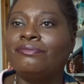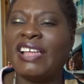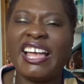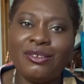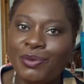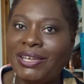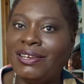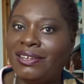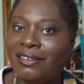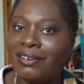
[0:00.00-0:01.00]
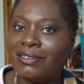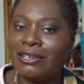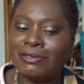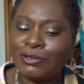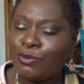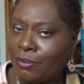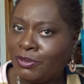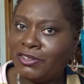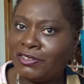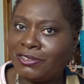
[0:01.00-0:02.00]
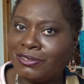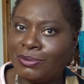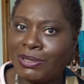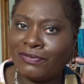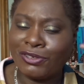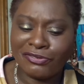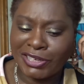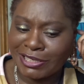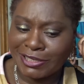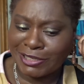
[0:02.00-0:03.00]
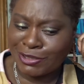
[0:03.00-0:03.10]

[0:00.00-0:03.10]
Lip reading: Halloween-y kind of things. That's what I'm used to with Look Fantastic,